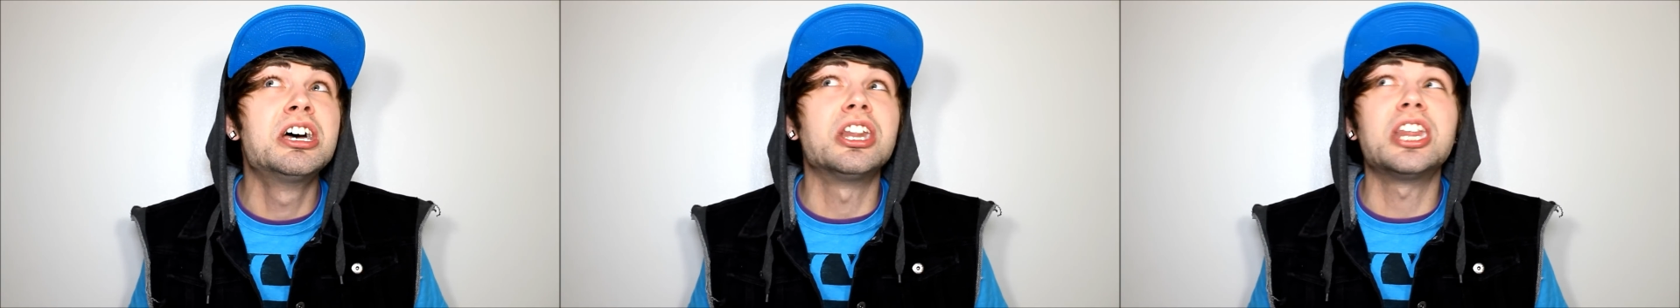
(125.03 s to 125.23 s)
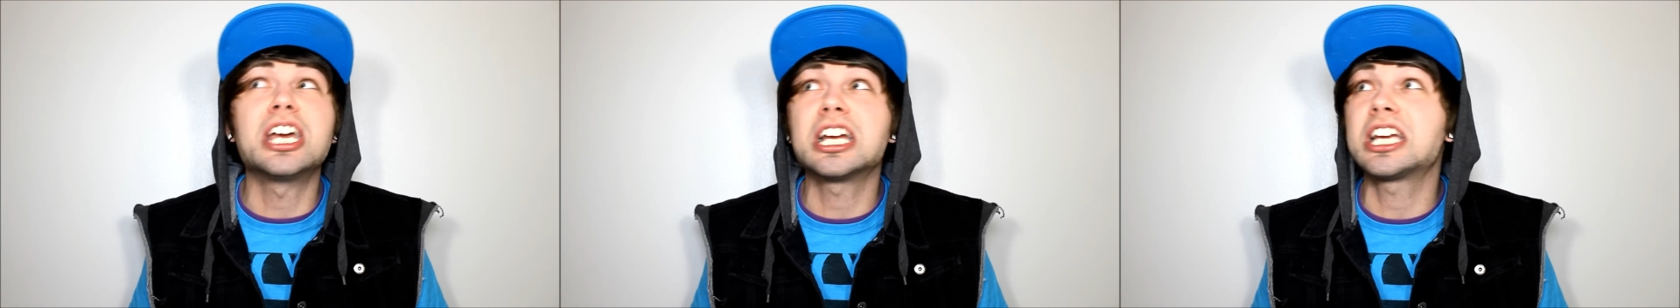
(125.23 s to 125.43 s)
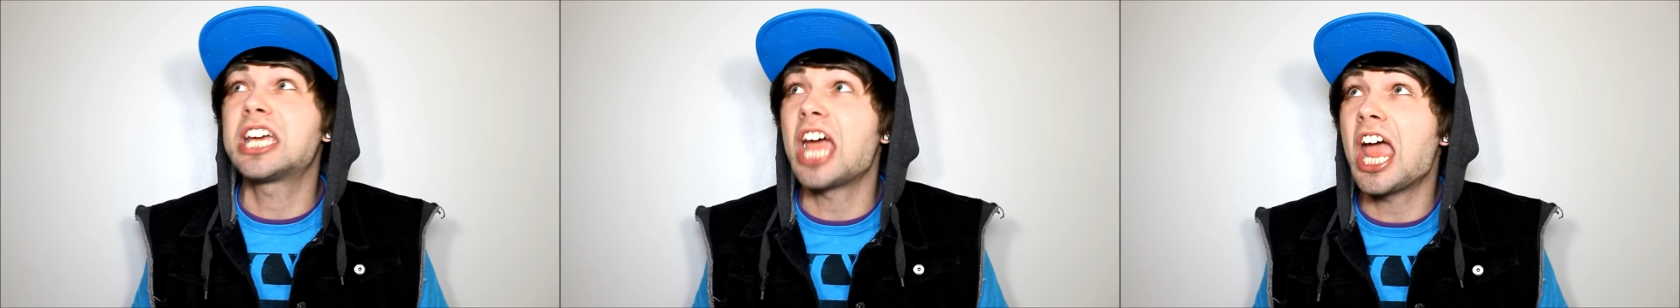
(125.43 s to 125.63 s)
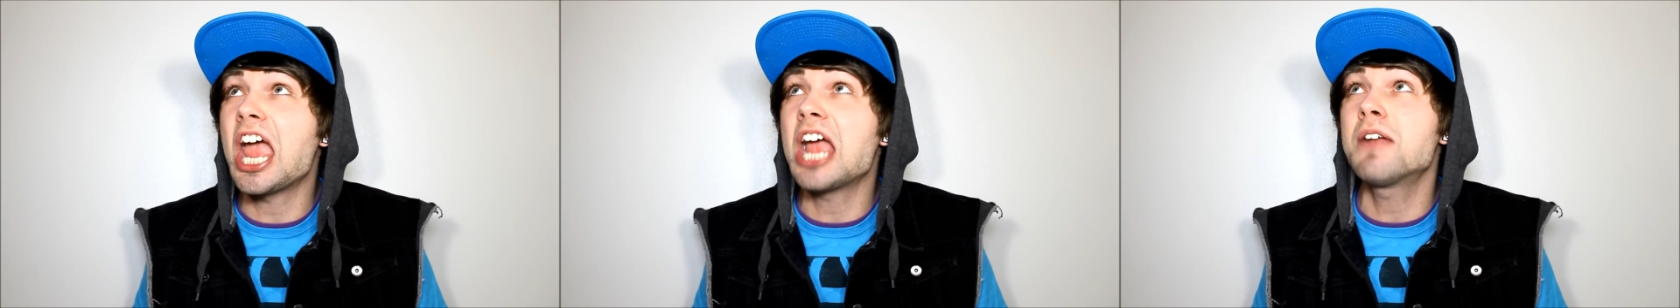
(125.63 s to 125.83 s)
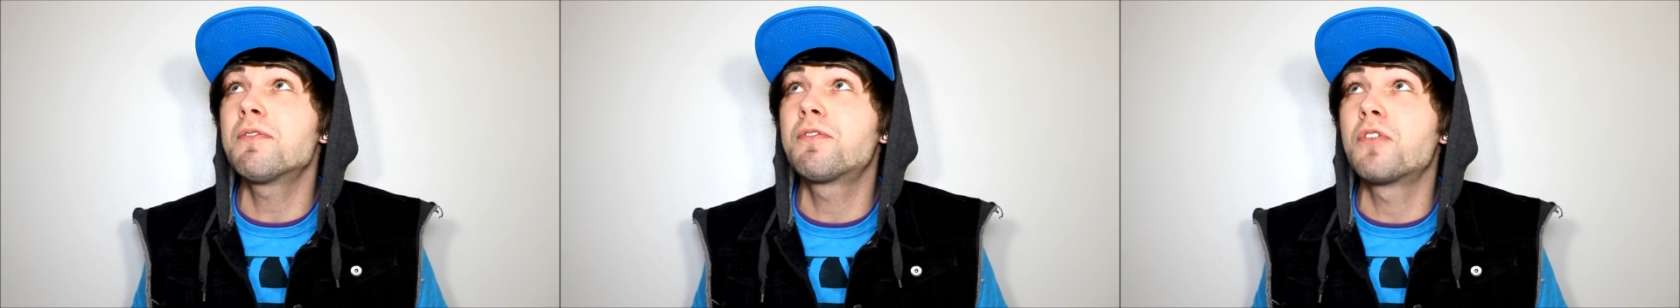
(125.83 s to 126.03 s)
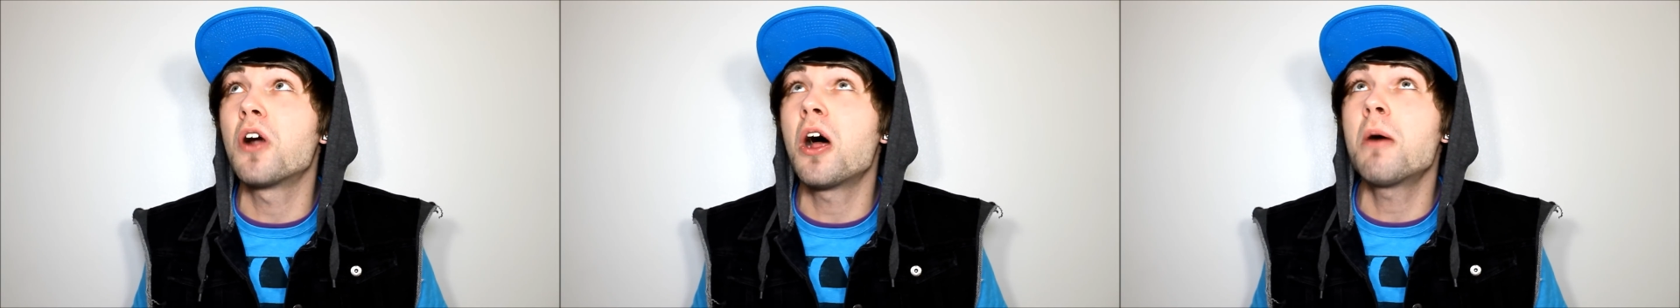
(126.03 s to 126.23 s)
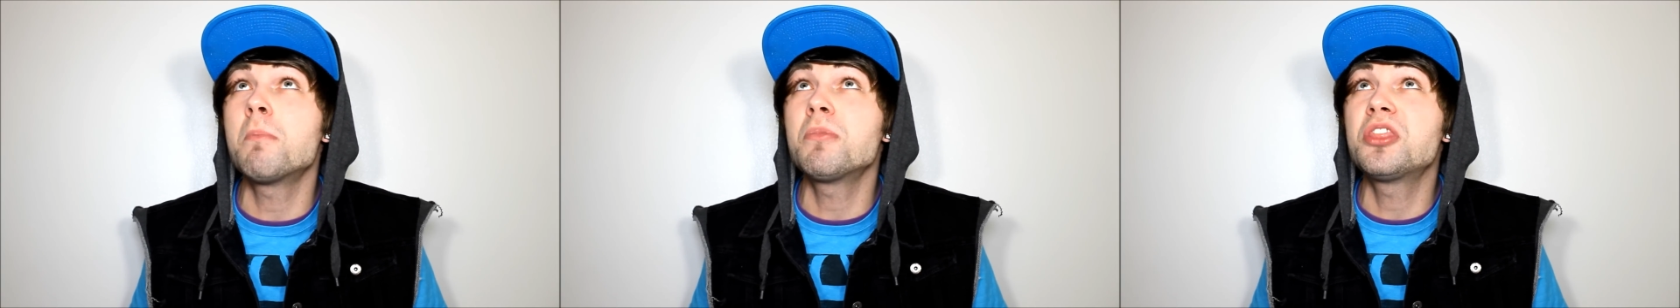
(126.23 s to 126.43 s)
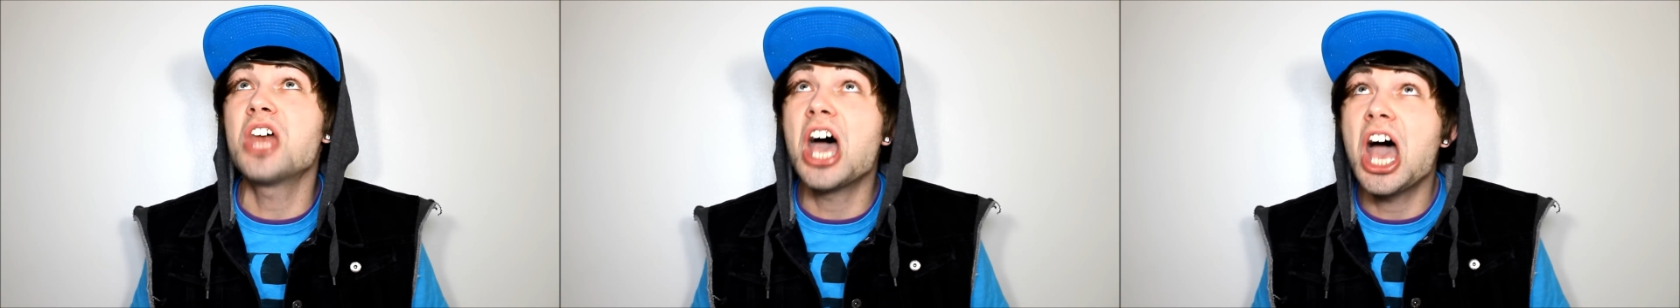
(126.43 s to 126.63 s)
that came
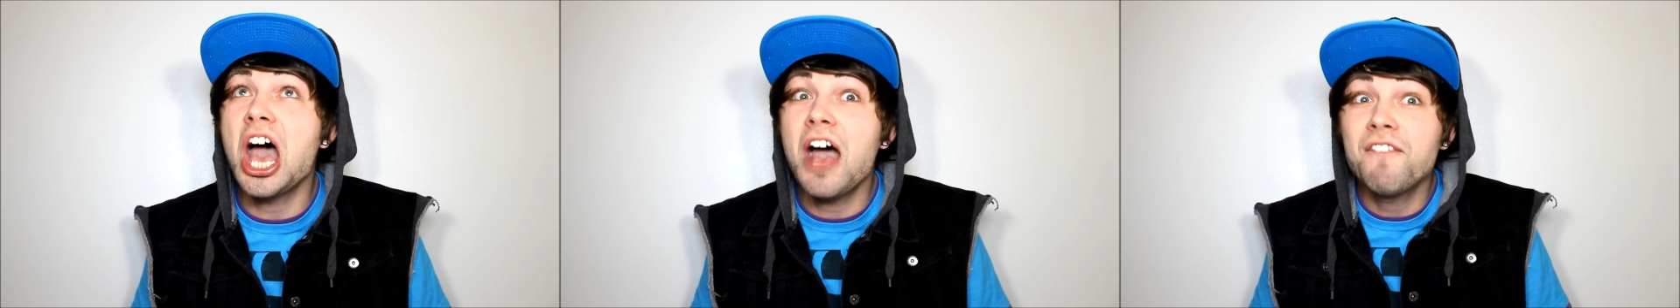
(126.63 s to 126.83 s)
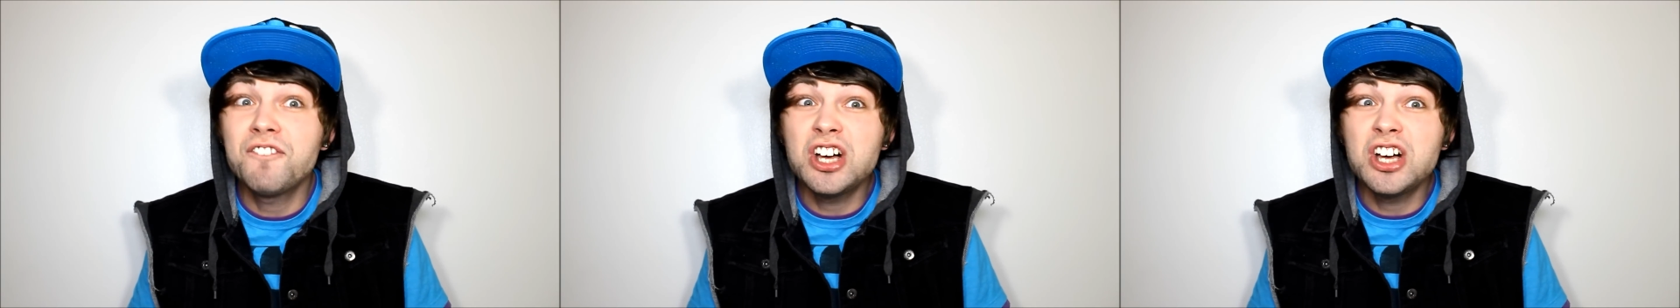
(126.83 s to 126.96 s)
from the